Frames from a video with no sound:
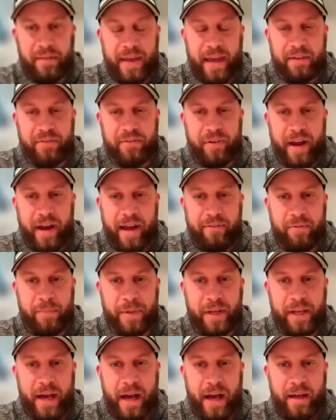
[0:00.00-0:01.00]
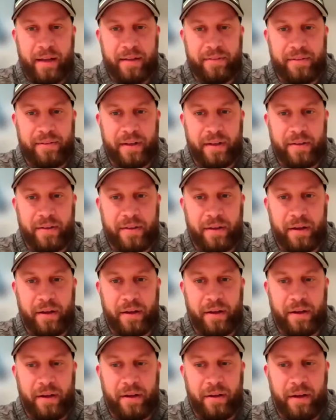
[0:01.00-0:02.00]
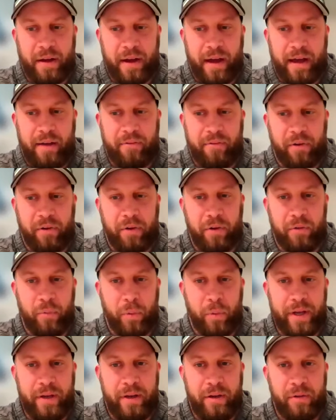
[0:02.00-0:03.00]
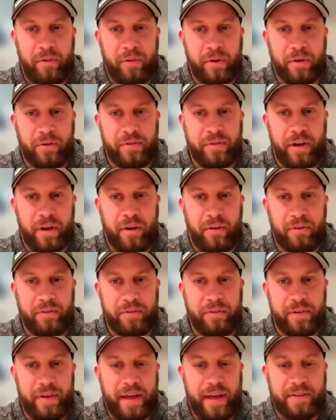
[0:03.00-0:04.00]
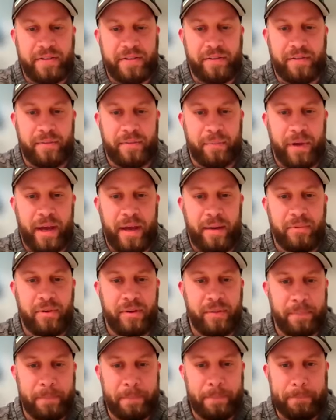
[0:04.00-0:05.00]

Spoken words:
Thanks for having me, guys, and have a good week yourselves catching some games.